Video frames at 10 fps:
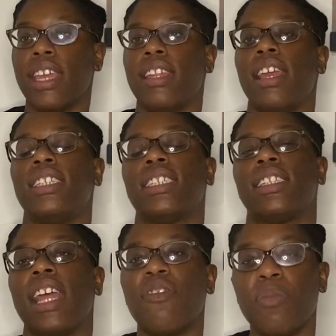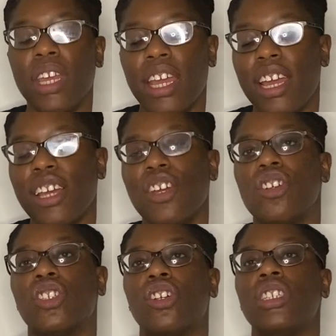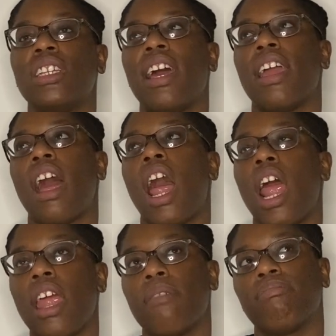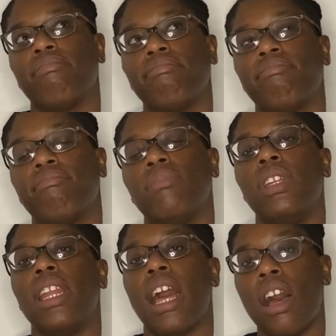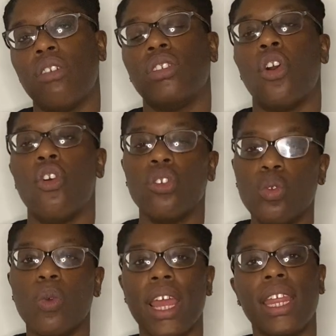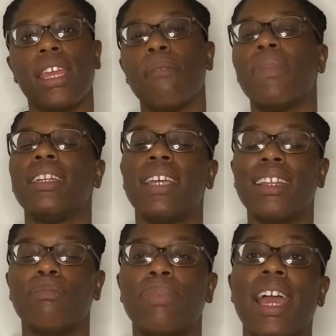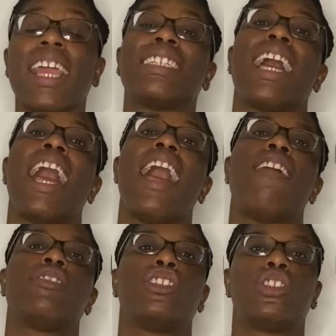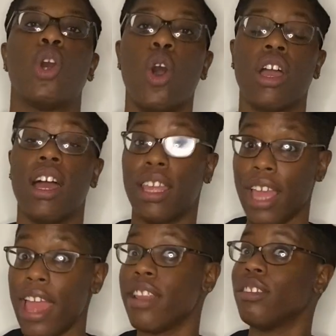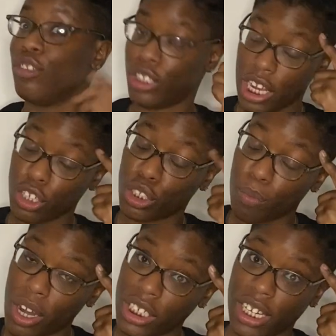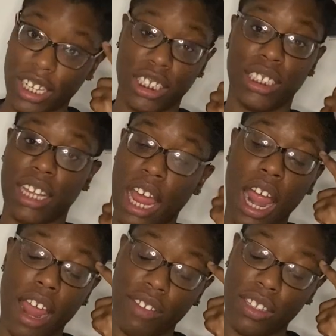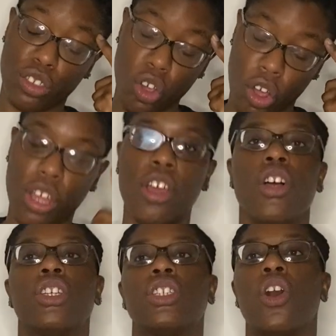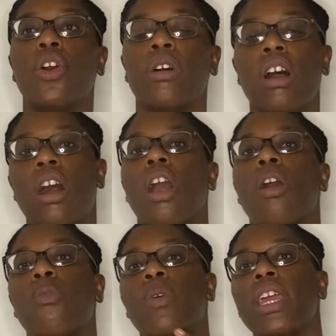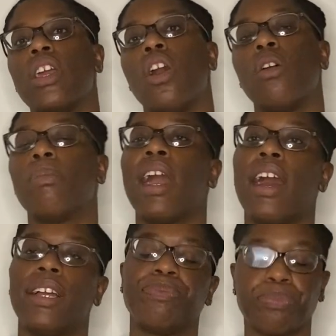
they just left me here. So she like, all right, now the only way to get my daddy back is I have to talk. Again, you see how smart she is. She's like, all right, I have to talk. So a week go by.